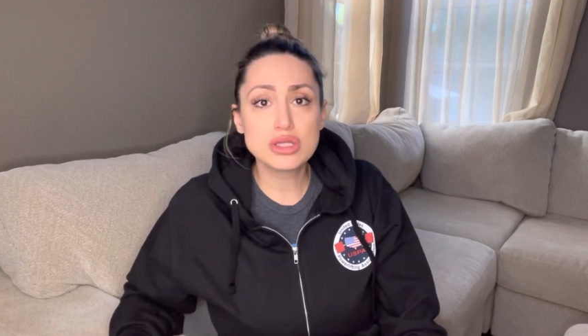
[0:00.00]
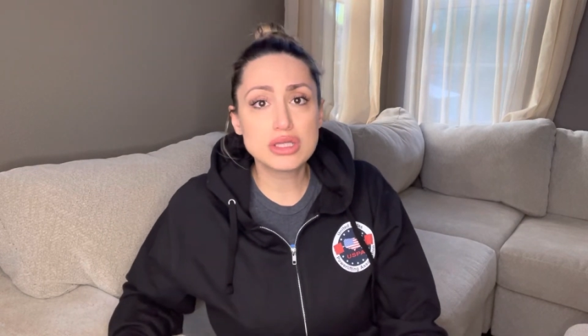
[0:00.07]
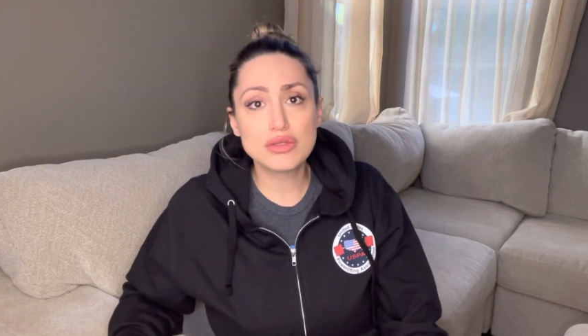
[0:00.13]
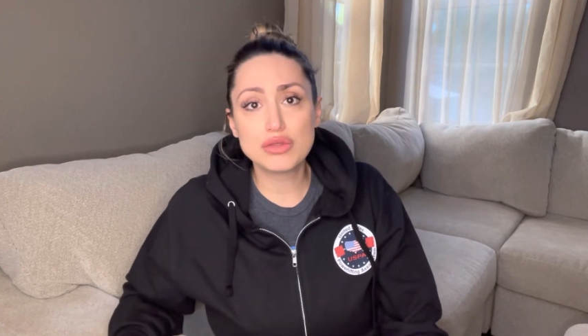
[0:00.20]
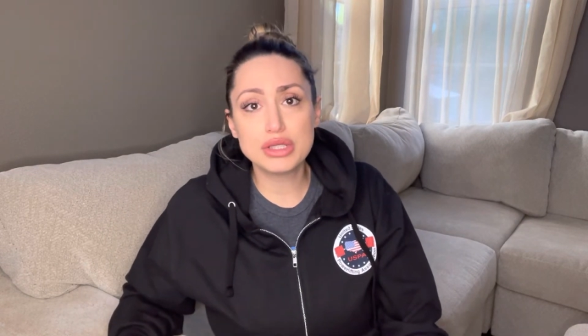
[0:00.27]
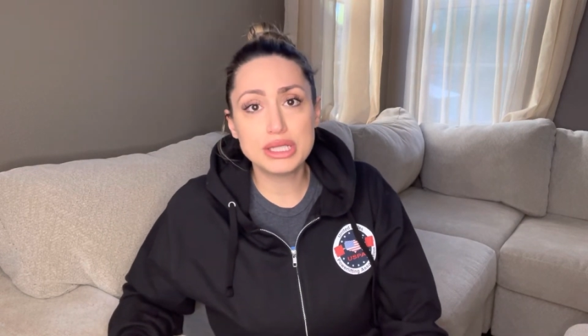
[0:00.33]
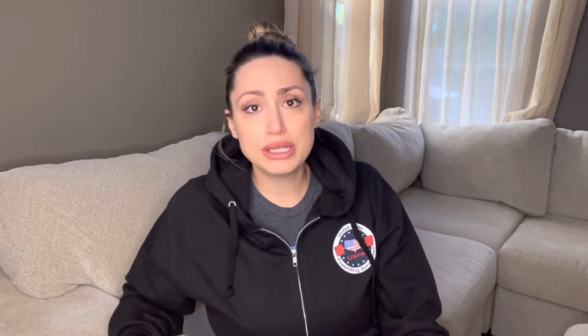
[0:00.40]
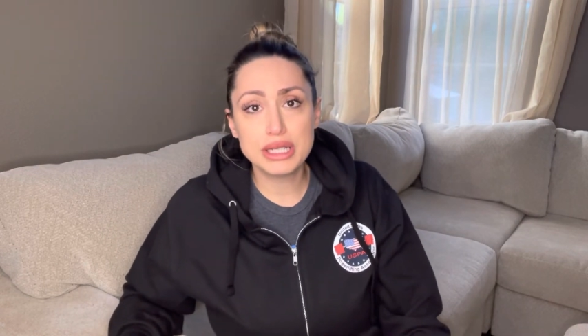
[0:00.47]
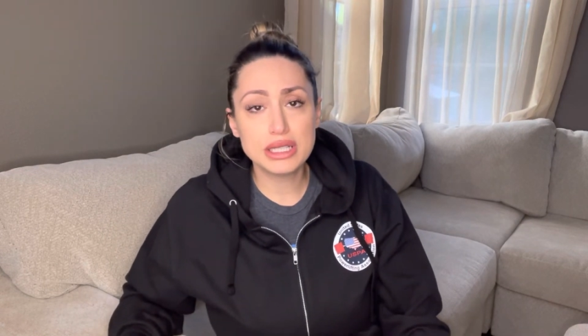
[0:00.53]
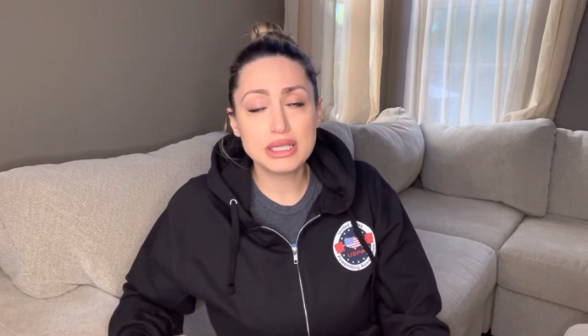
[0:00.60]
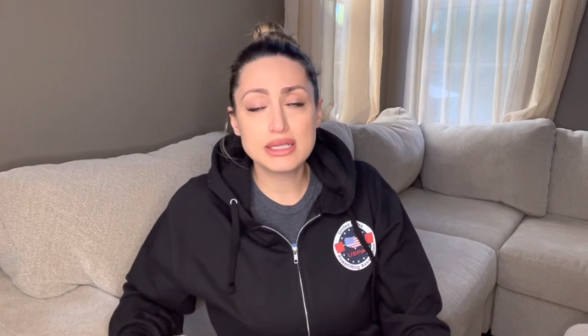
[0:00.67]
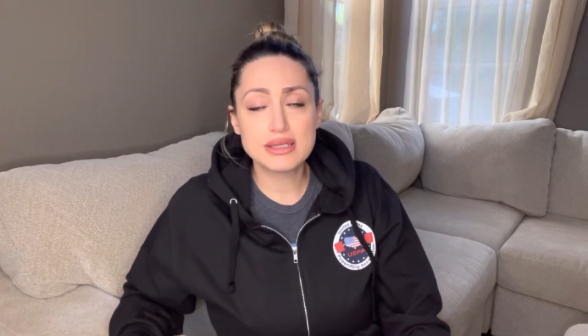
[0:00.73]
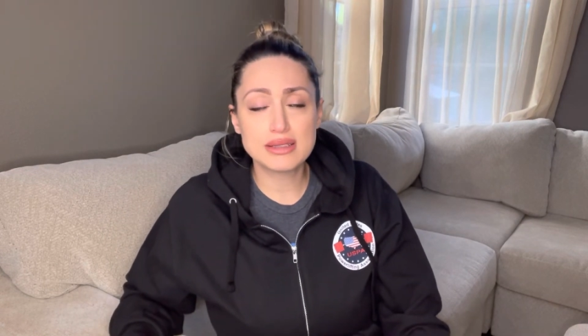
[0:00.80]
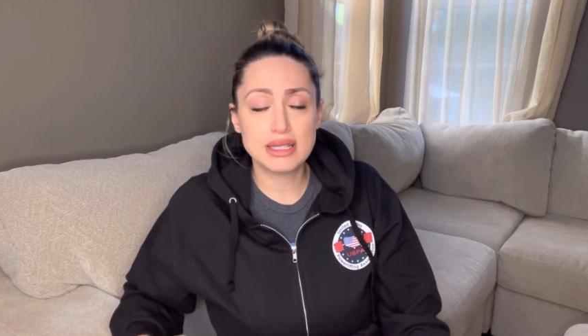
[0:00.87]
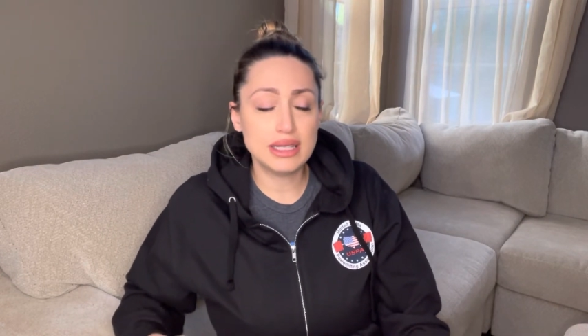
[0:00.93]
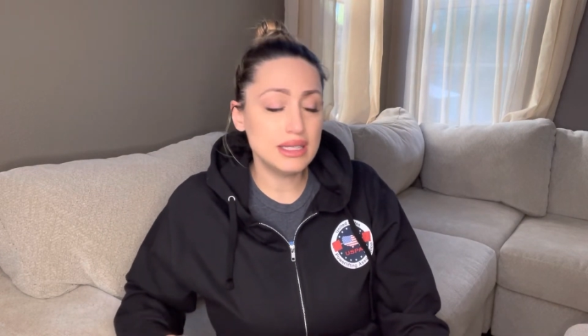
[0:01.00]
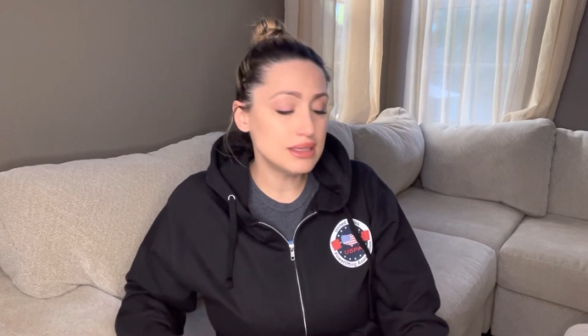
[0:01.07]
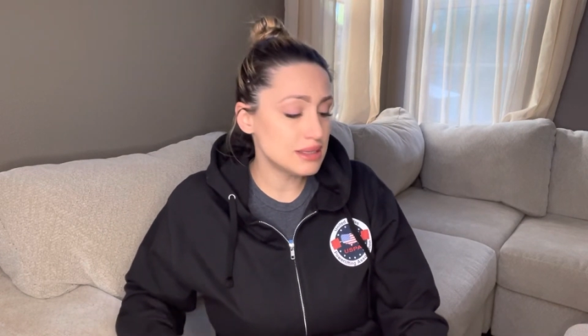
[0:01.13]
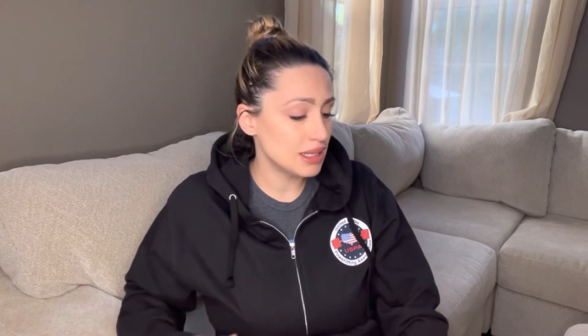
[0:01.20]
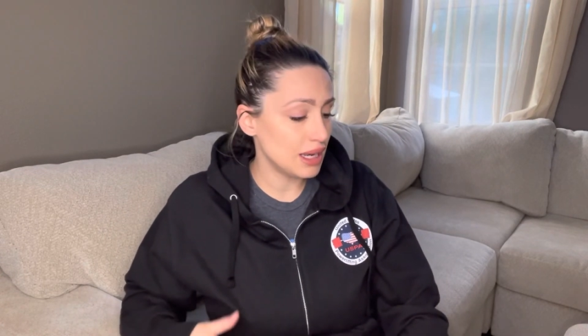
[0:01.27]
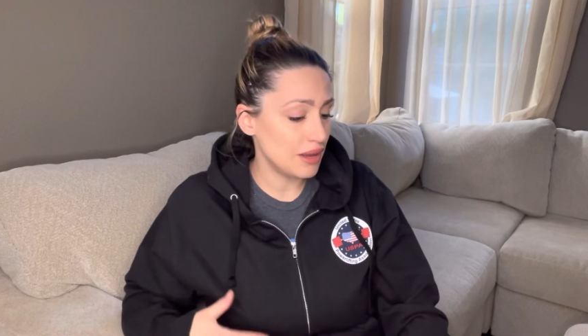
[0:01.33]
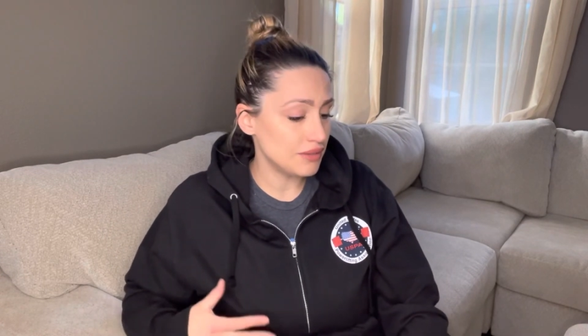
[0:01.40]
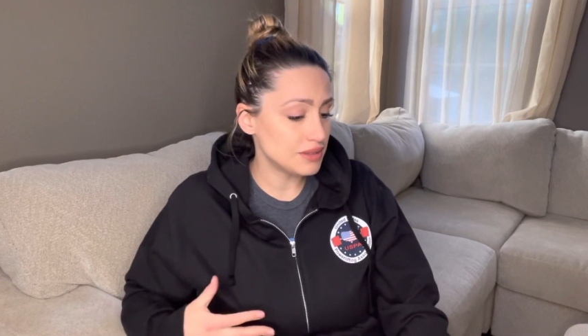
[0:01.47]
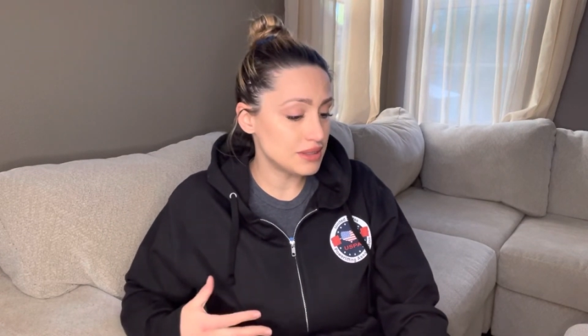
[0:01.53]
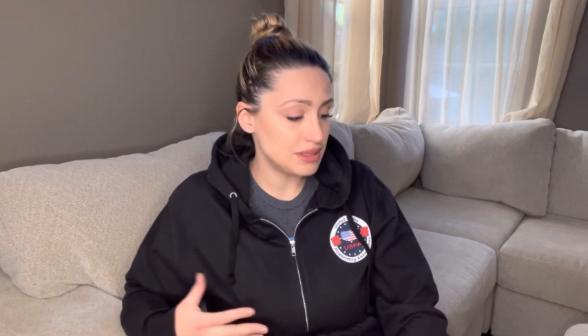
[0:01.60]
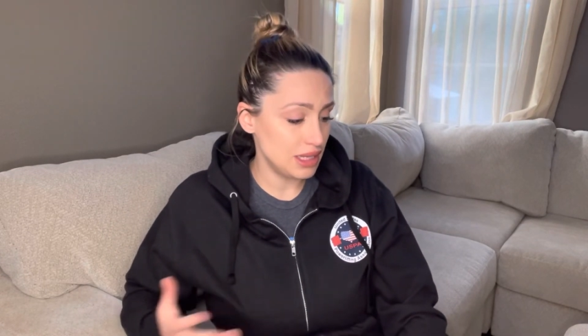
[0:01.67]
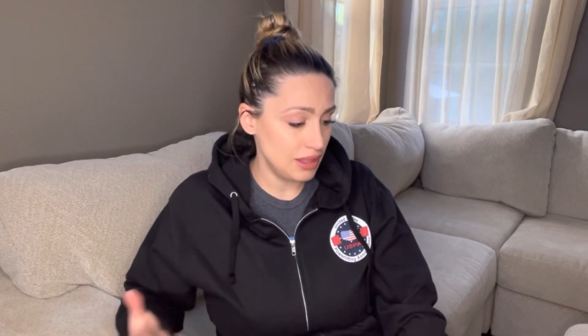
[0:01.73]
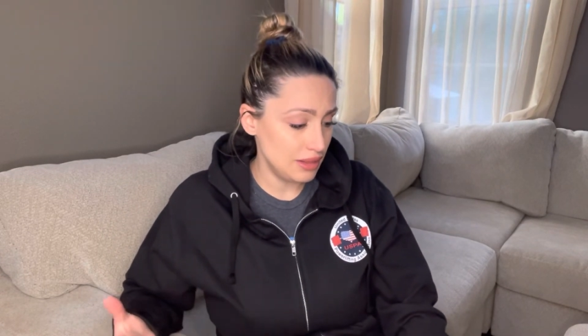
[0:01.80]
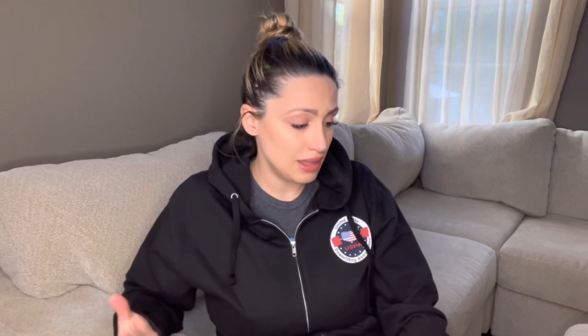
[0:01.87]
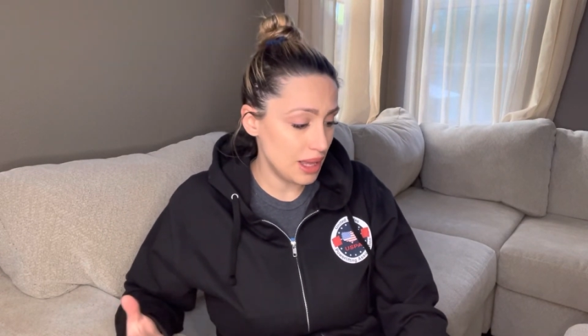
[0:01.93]
of ridiculous things and I've
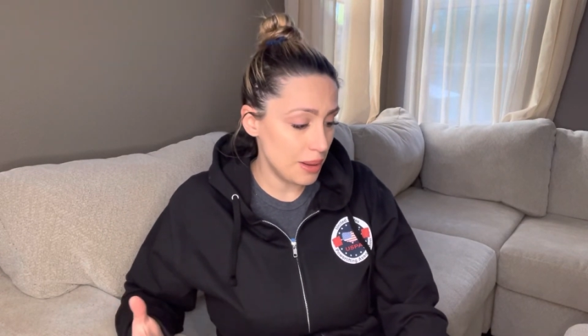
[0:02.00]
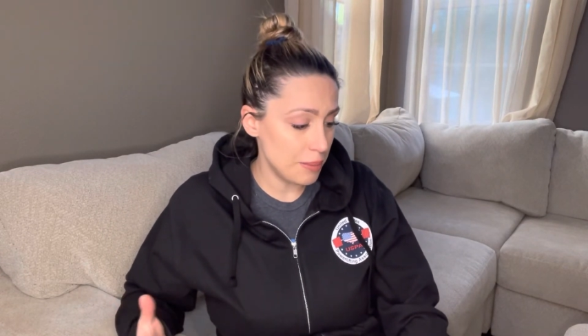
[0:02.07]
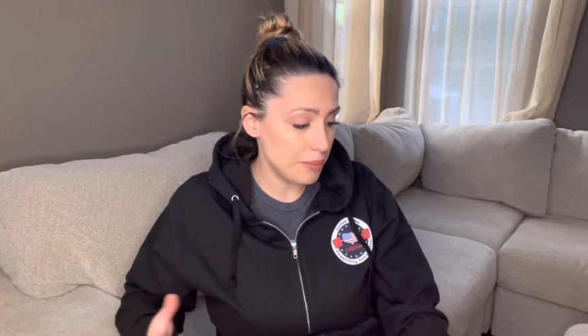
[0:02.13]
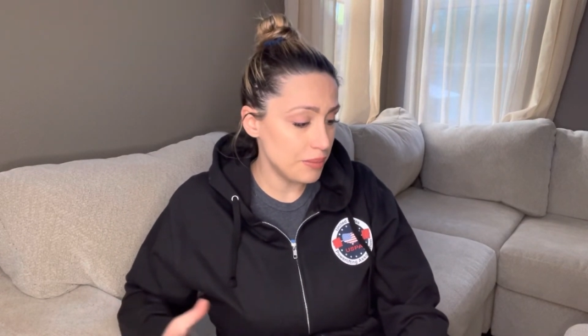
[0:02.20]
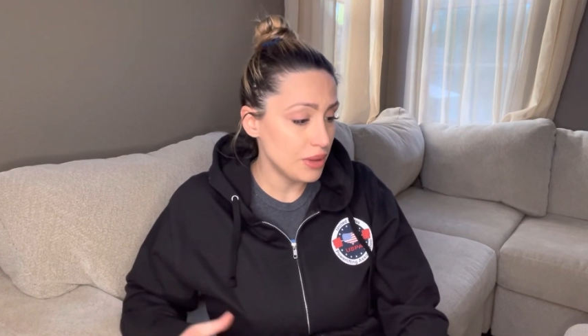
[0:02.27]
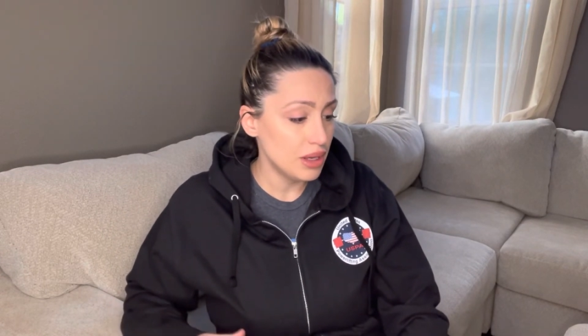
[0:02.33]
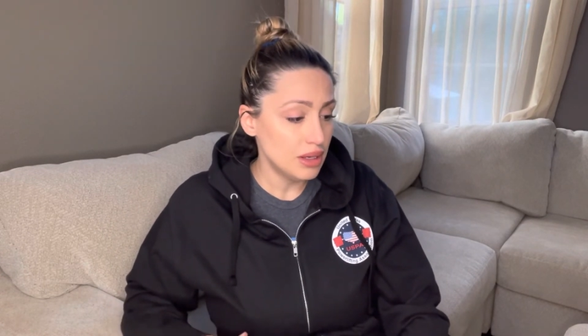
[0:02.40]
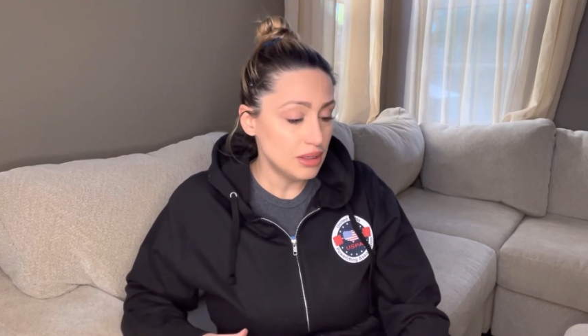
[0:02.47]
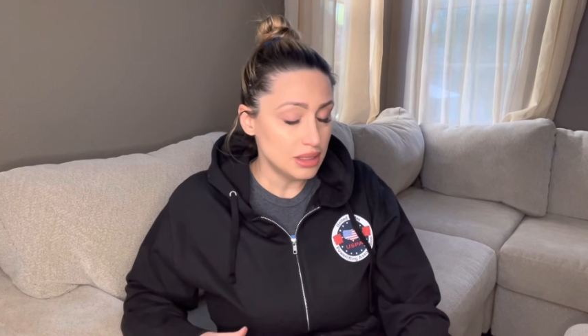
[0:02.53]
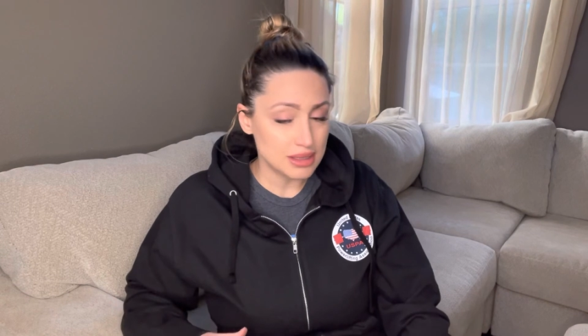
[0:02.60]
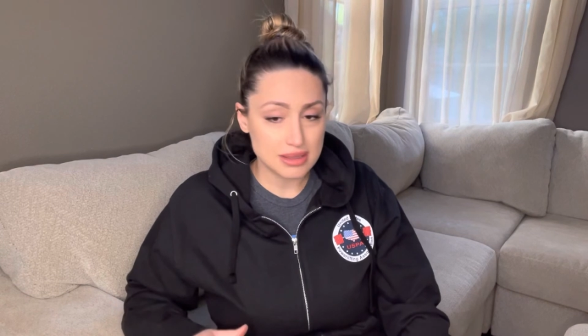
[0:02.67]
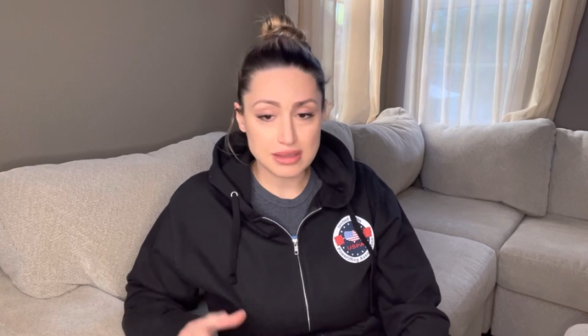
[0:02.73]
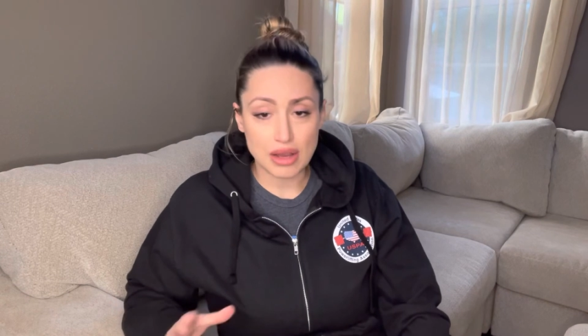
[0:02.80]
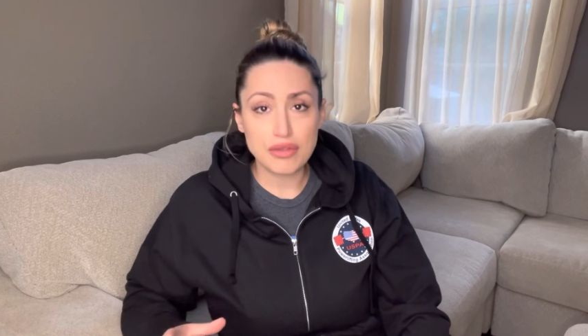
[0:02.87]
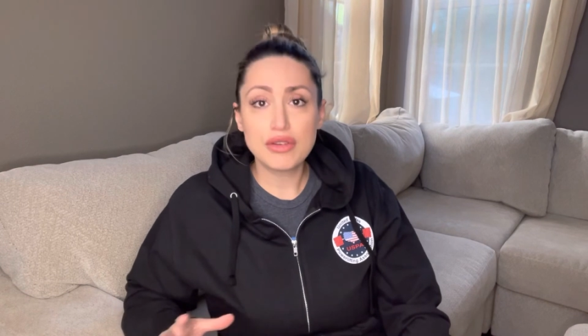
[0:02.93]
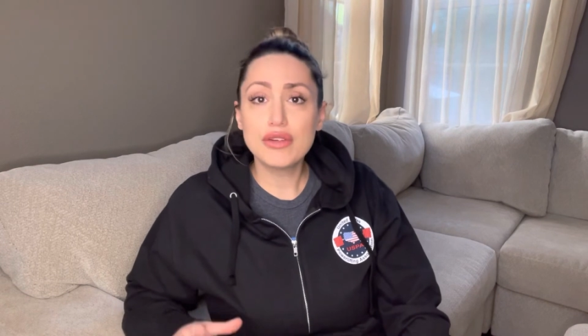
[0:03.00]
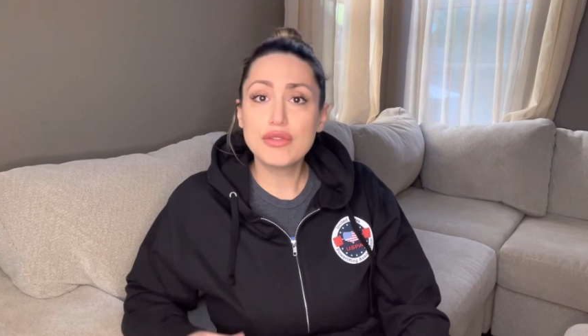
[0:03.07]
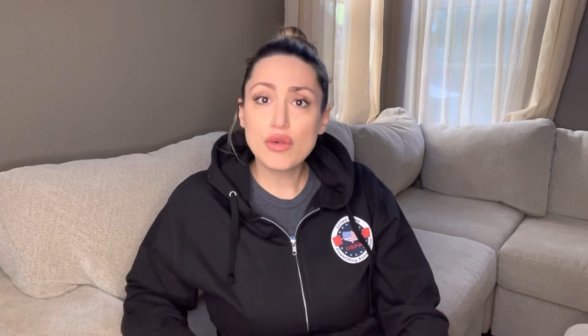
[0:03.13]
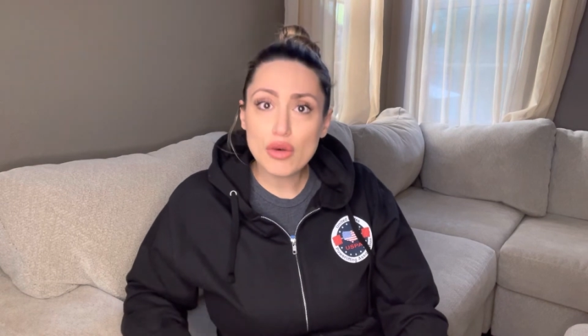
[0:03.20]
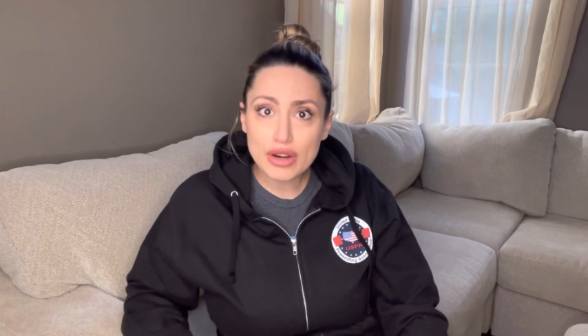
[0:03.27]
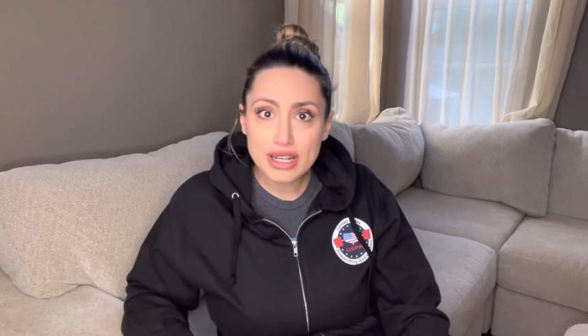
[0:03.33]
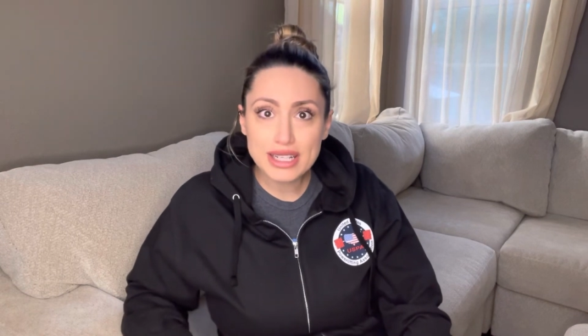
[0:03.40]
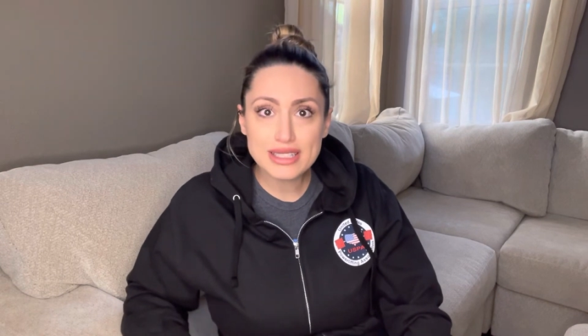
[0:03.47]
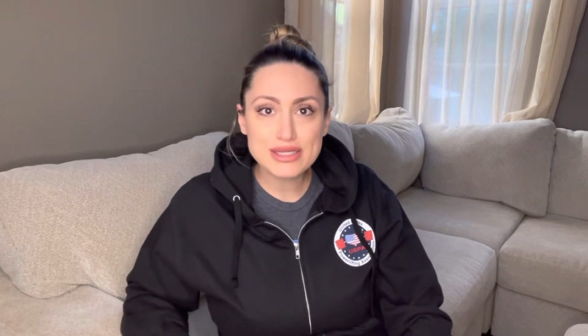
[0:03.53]
seen them suffer for it.